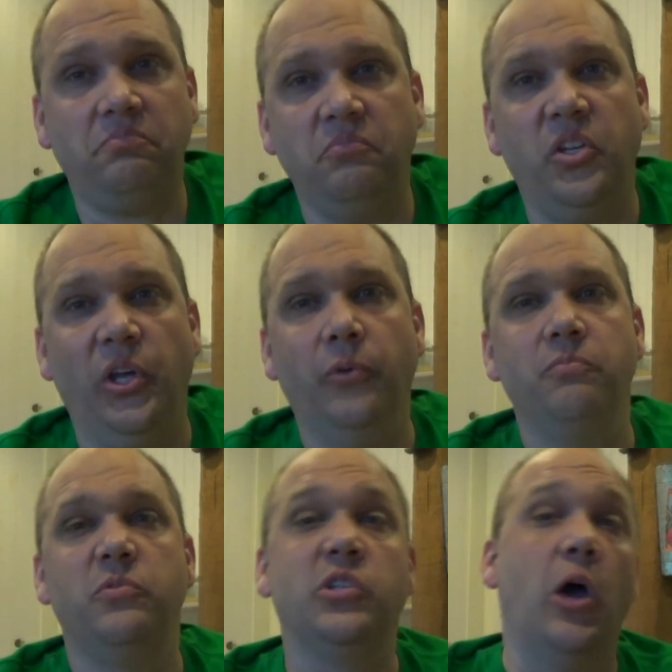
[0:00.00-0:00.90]
too,
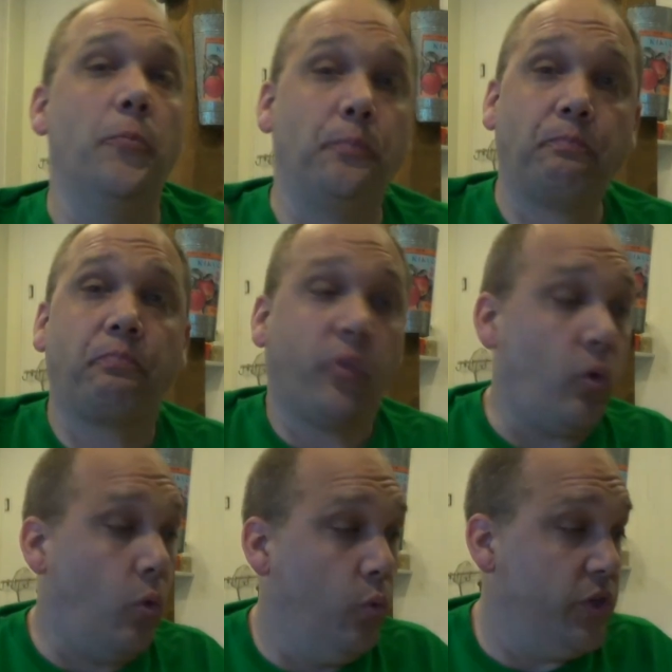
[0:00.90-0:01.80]
so,
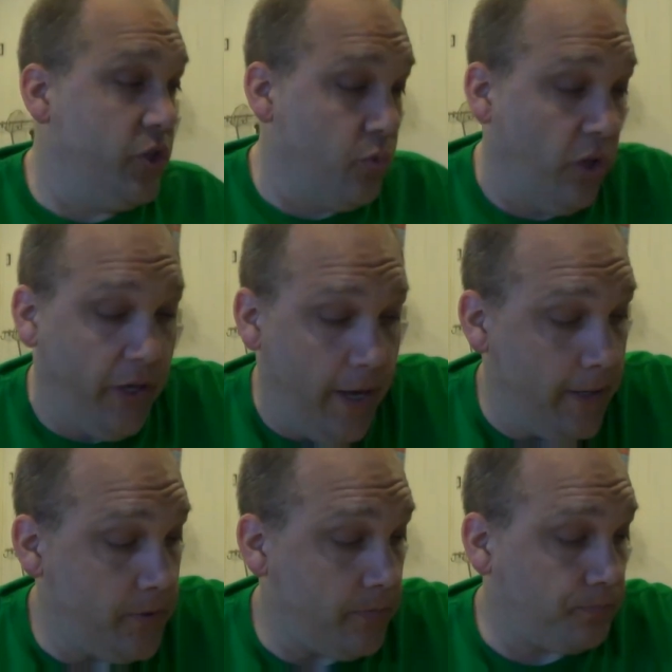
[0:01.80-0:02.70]
which is really
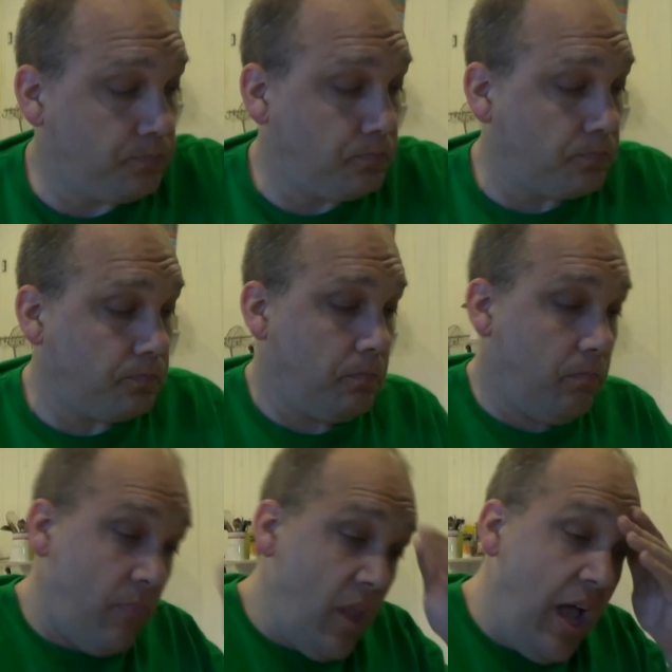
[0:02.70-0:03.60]
nice.
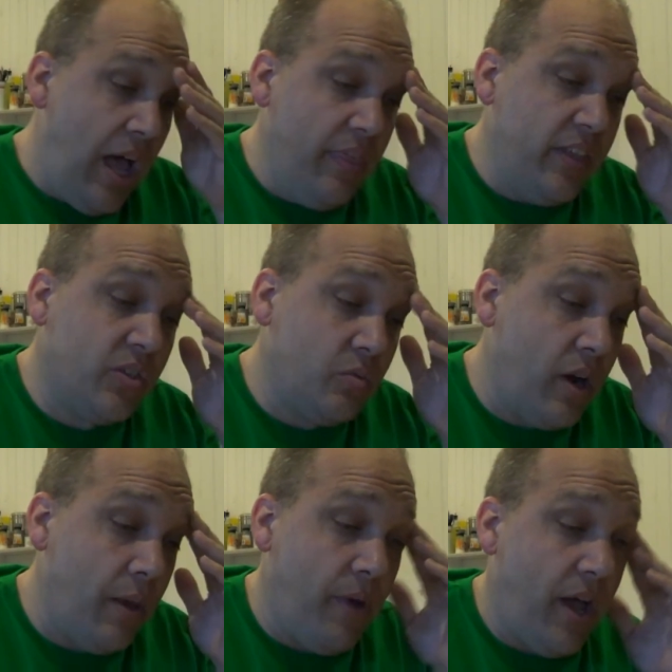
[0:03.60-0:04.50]
This is
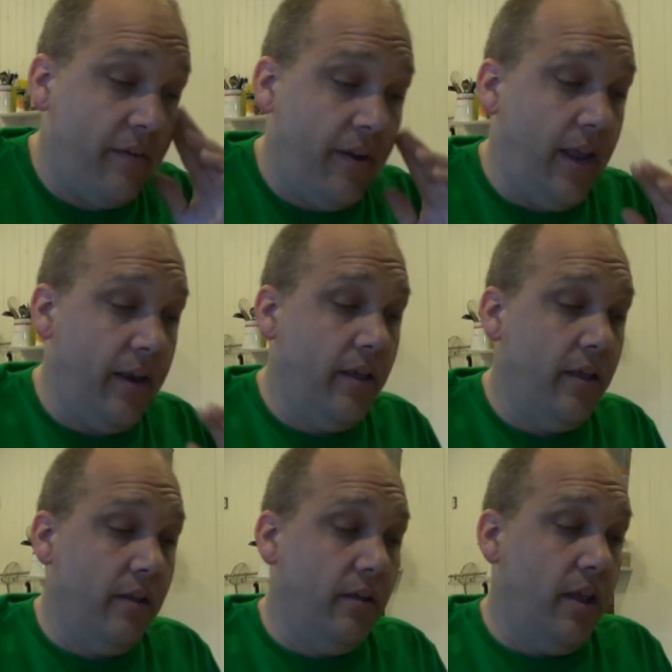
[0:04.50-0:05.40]
one I bought at
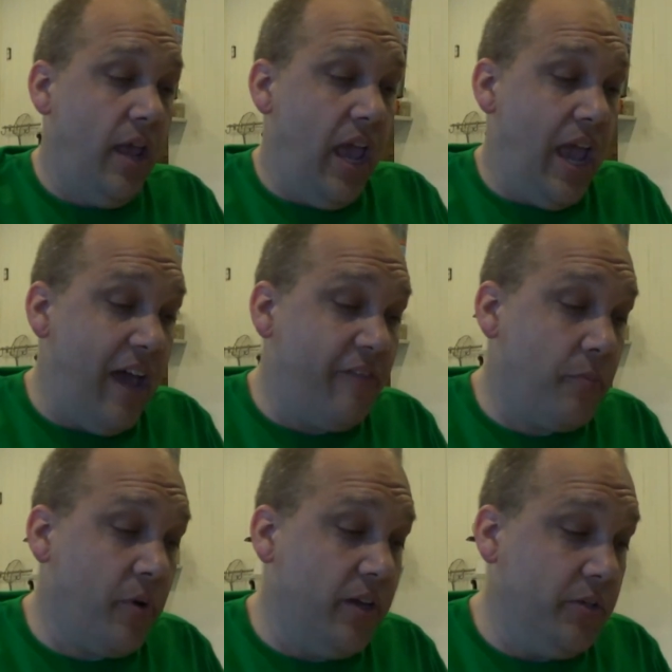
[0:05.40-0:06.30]

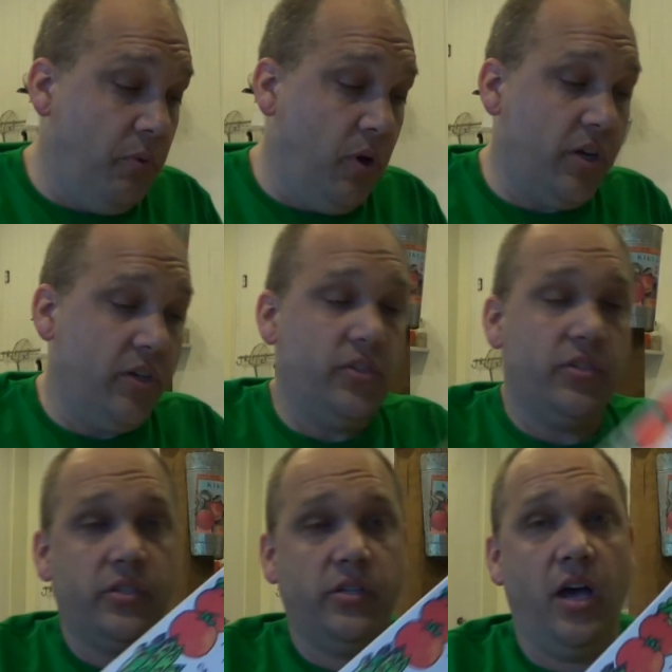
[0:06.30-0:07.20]
Half Price
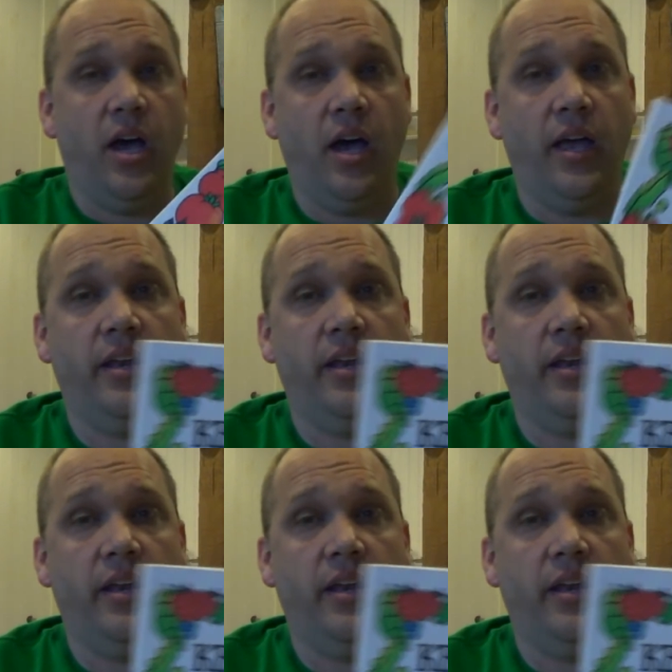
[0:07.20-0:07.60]
Books. It